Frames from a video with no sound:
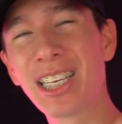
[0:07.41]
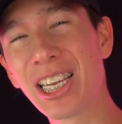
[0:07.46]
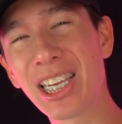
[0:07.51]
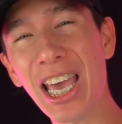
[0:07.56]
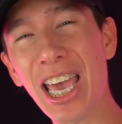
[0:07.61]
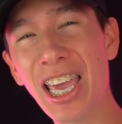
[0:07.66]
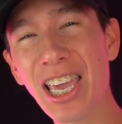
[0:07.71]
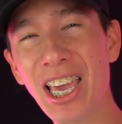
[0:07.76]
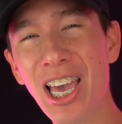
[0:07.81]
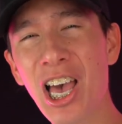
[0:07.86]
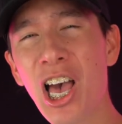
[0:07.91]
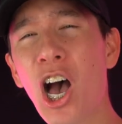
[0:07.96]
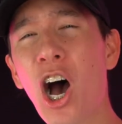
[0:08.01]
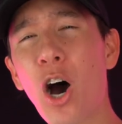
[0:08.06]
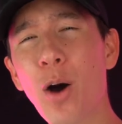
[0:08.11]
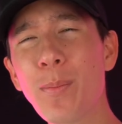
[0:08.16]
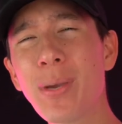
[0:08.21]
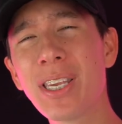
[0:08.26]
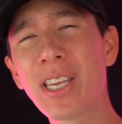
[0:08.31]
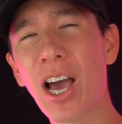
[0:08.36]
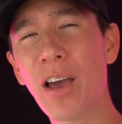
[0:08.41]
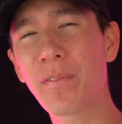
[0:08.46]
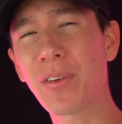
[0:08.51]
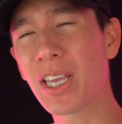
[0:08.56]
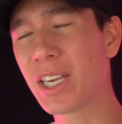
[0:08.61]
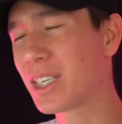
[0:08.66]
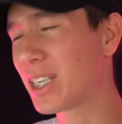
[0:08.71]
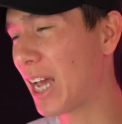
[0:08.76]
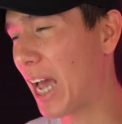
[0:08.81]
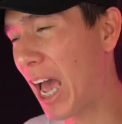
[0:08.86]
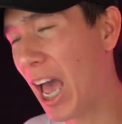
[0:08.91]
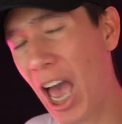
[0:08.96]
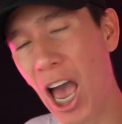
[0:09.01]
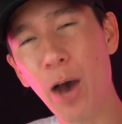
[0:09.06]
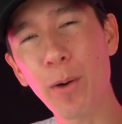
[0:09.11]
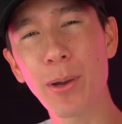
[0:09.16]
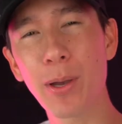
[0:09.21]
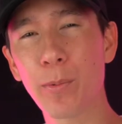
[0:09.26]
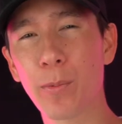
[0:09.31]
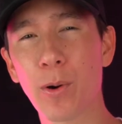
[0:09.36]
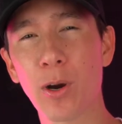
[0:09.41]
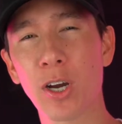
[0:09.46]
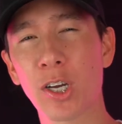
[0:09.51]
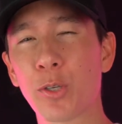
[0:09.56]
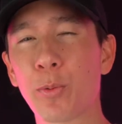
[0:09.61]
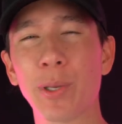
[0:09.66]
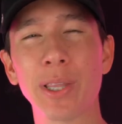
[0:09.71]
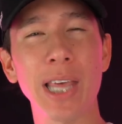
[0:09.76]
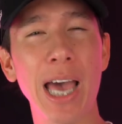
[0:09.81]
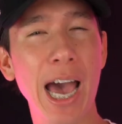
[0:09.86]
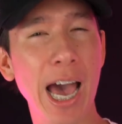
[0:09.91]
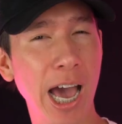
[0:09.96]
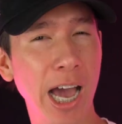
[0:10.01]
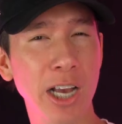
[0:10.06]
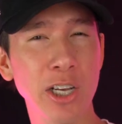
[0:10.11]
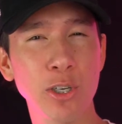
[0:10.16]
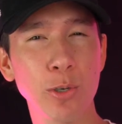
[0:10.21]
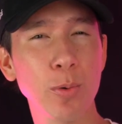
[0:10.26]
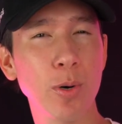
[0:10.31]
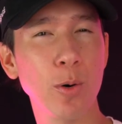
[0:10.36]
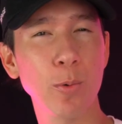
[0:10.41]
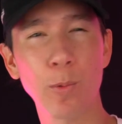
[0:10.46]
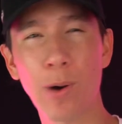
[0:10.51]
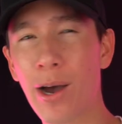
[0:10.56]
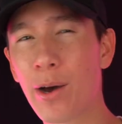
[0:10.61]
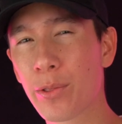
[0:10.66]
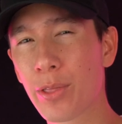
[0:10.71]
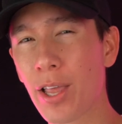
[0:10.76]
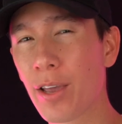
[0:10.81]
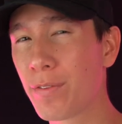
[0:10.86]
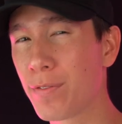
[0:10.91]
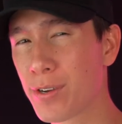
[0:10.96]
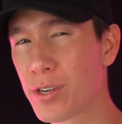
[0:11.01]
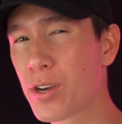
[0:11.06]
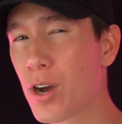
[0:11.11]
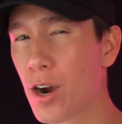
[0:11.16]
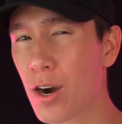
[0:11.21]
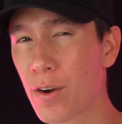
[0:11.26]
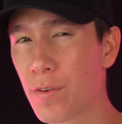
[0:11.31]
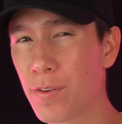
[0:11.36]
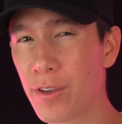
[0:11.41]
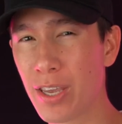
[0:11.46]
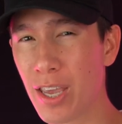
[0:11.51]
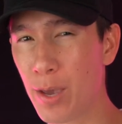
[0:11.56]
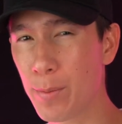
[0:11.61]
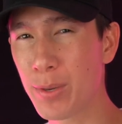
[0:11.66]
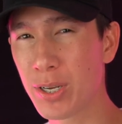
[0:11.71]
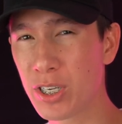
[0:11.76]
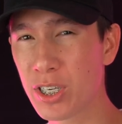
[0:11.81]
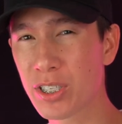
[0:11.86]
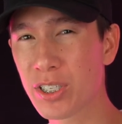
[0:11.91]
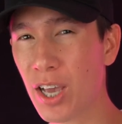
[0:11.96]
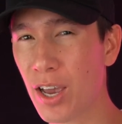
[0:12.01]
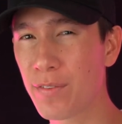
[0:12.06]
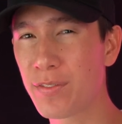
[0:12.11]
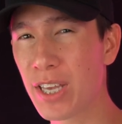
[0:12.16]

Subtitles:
Today, I'll be diving into how it works with actual wildlife photography images I've